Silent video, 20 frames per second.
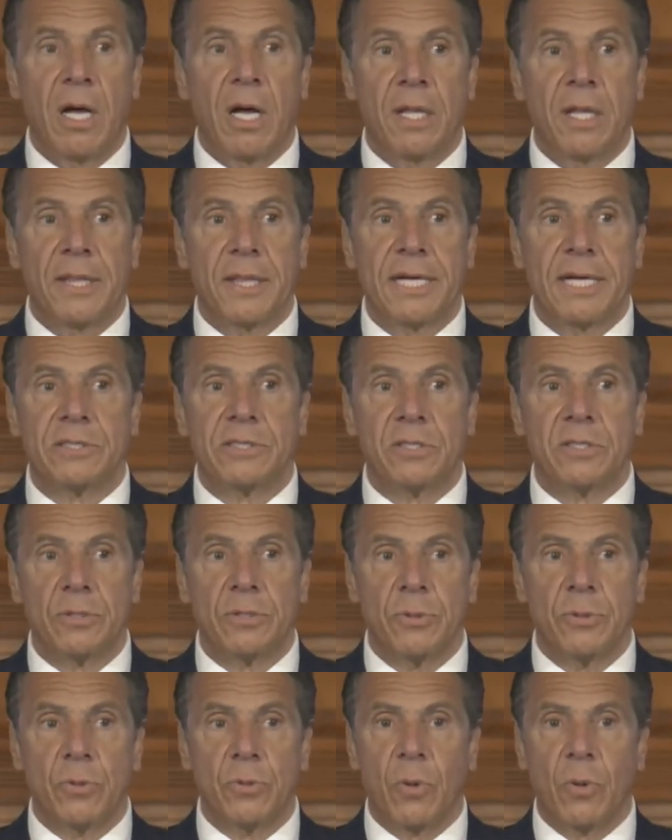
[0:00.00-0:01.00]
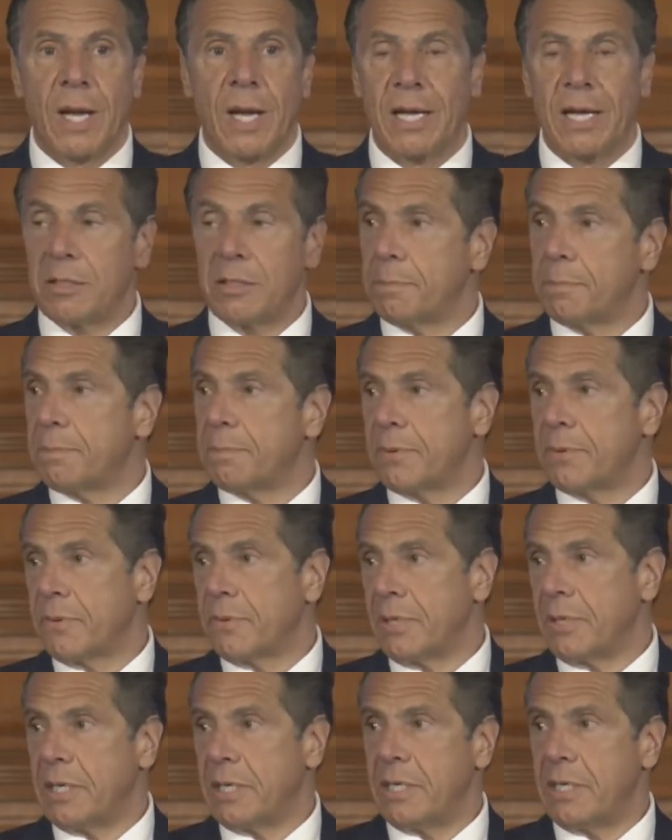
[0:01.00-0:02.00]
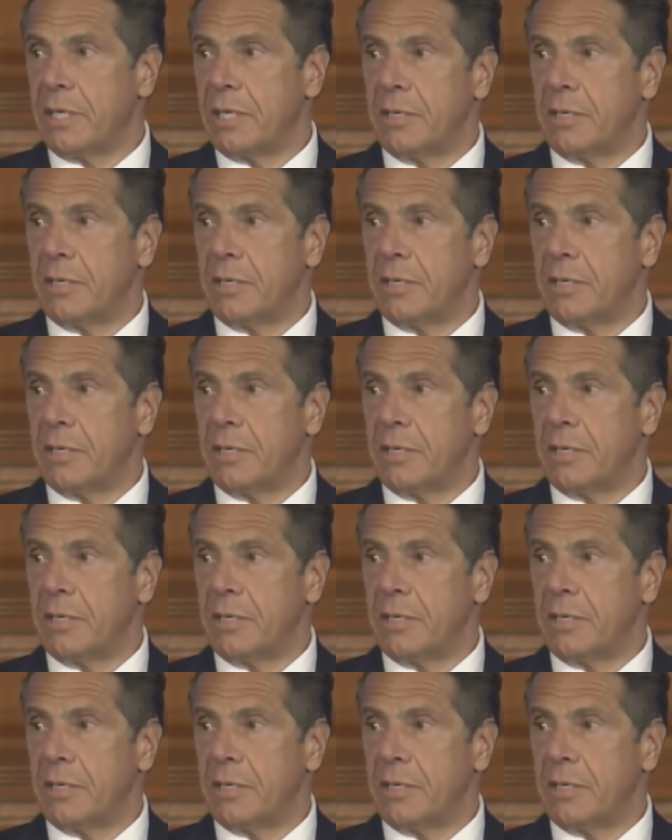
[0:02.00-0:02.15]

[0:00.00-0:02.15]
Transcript: That's to help the